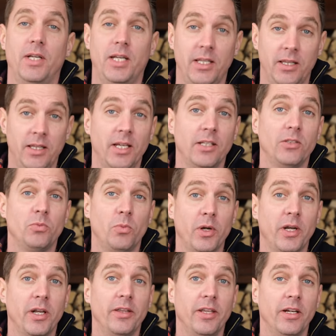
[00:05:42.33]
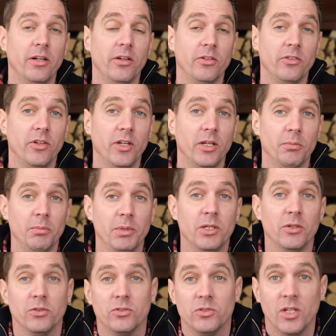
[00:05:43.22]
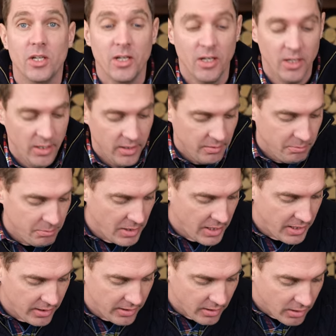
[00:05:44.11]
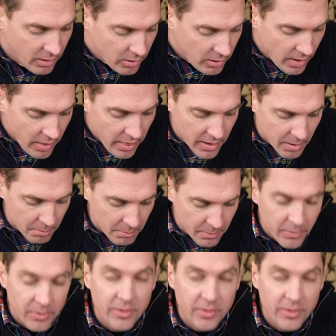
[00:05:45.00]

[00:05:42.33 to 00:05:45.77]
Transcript: And that's what I dare to say, because man, look at them.